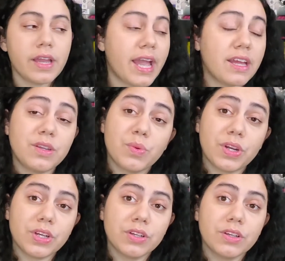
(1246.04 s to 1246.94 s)

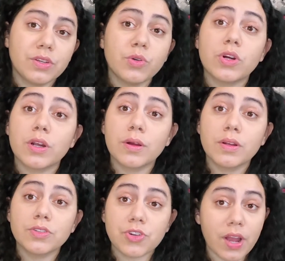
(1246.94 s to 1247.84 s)
Anywhere you are
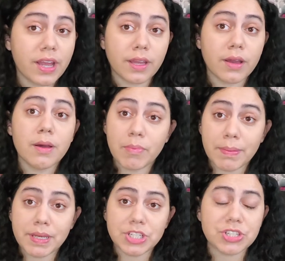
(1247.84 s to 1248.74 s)
trying my
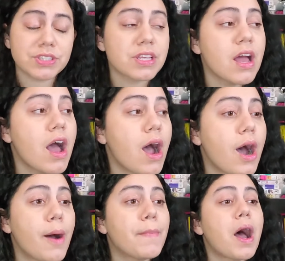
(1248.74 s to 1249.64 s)
patience.
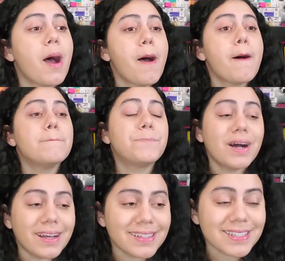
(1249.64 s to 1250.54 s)
Um,
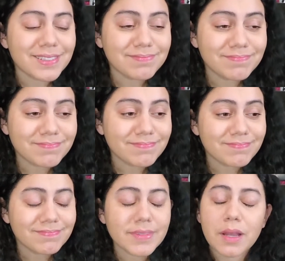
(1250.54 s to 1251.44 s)
but,
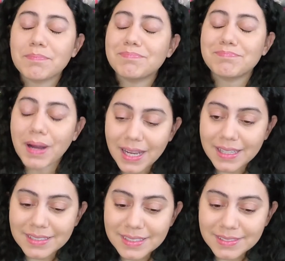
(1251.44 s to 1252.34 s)

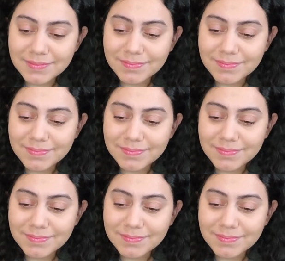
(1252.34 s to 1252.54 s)
but,